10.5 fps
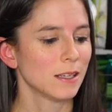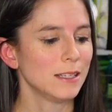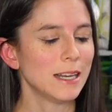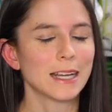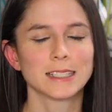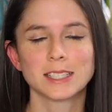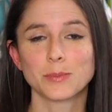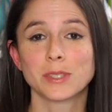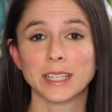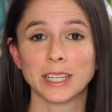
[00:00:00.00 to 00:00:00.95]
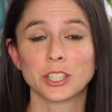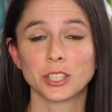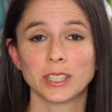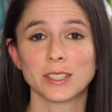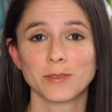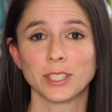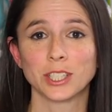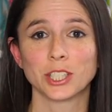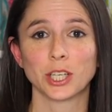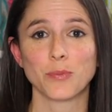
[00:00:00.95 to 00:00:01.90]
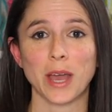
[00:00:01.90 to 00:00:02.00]
not as substantial as
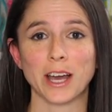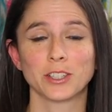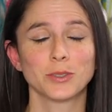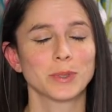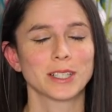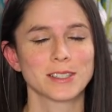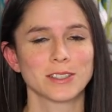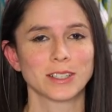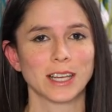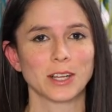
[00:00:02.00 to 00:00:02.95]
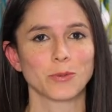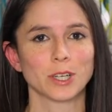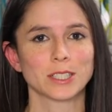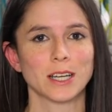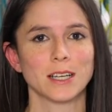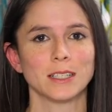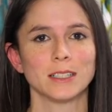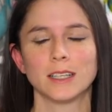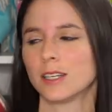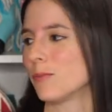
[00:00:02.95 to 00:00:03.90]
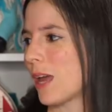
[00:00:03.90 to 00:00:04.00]
finishing a pattern, but it's still getting work done.
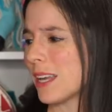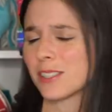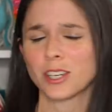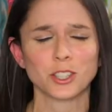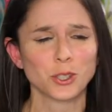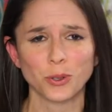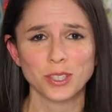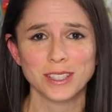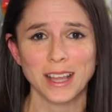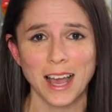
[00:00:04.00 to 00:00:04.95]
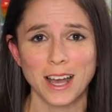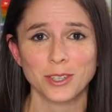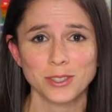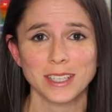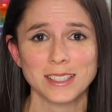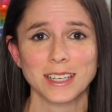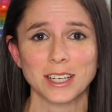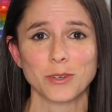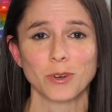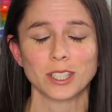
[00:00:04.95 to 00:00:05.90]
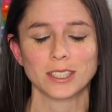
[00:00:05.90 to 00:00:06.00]
Um, as our chores in the house, that's
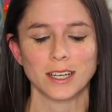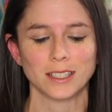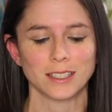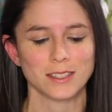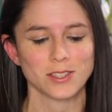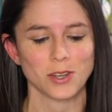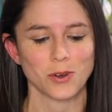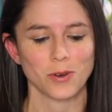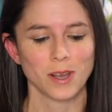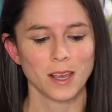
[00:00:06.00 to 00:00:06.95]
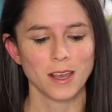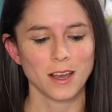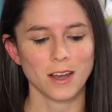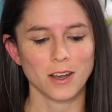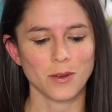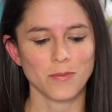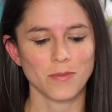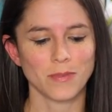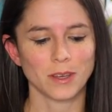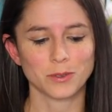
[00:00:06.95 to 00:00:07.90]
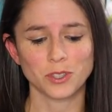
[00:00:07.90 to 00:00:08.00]
getting work done. And so
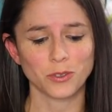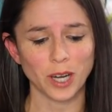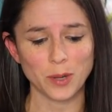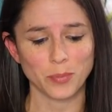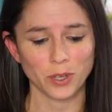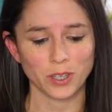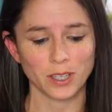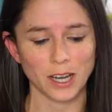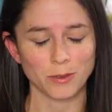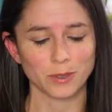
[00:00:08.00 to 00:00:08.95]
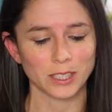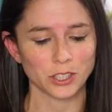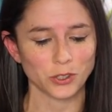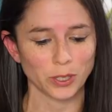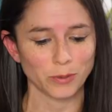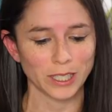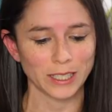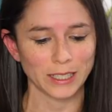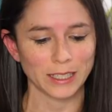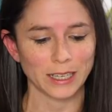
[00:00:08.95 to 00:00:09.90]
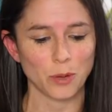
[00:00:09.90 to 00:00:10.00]
um, that was a great book. I really enjoyed
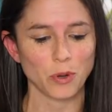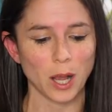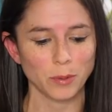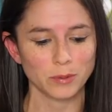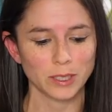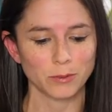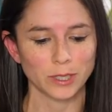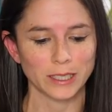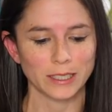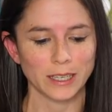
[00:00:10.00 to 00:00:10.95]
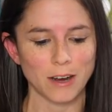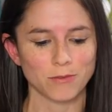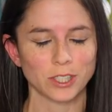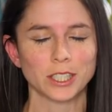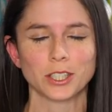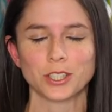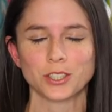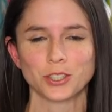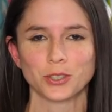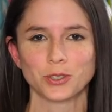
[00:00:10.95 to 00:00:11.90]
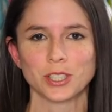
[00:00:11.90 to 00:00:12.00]
reading it, and I'll probably read it every year or
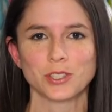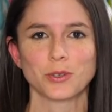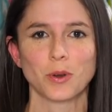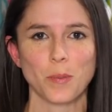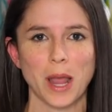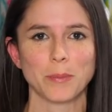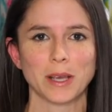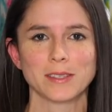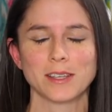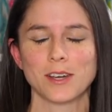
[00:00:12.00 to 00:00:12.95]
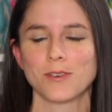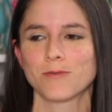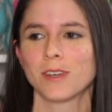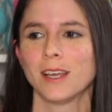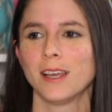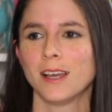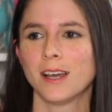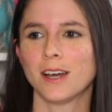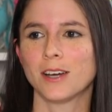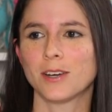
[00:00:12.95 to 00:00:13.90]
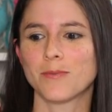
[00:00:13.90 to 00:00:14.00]
two just to remind myself.
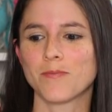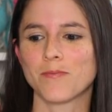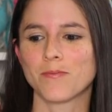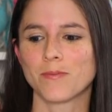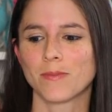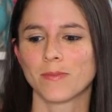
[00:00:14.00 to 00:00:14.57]
Um,